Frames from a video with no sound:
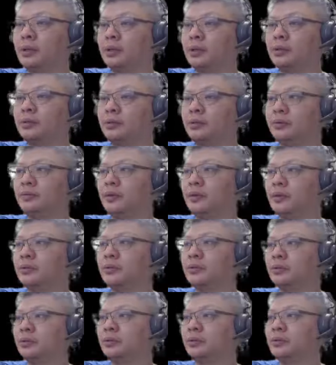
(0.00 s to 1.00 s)
So far so
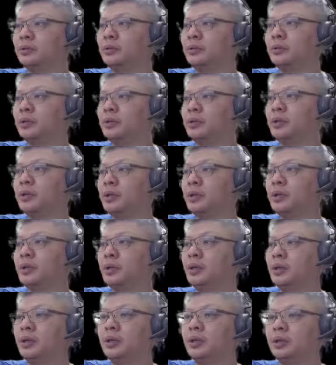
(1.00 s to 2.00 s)
good.
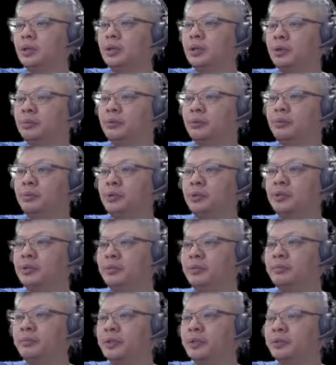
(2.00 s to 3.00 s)
Now with
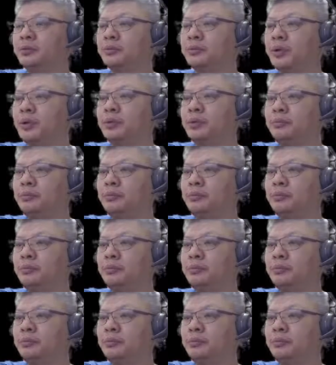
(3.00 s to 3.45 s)
P7 plus 1,